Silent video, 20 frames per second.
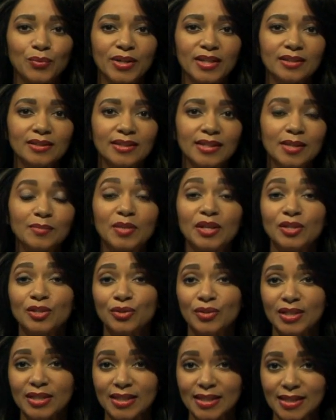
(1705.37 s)
Weekly, but
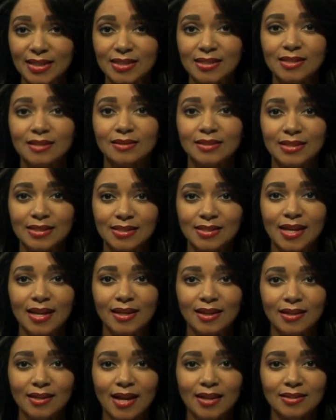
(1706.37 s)
you can easily stay
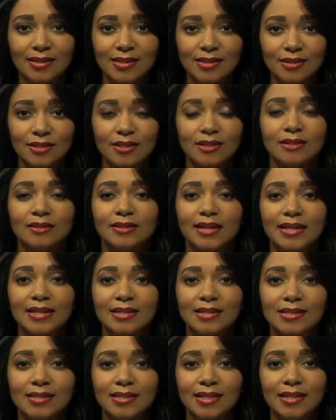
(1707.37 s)
connected to the
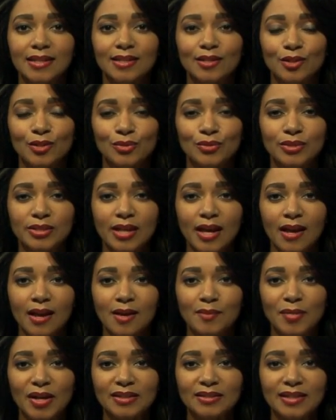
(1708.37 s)
latest city news
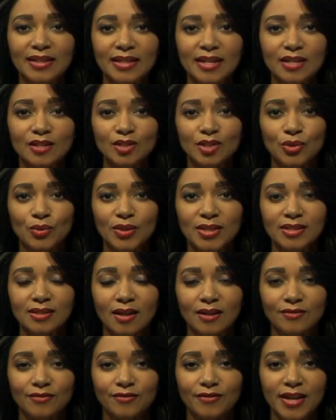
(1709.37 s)
by linking to us
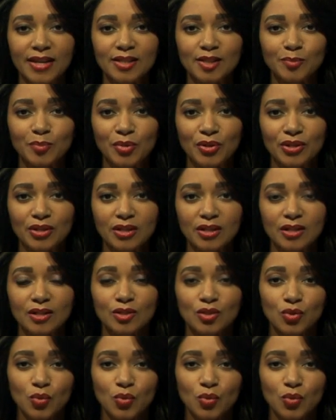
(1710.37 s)
on Facebook,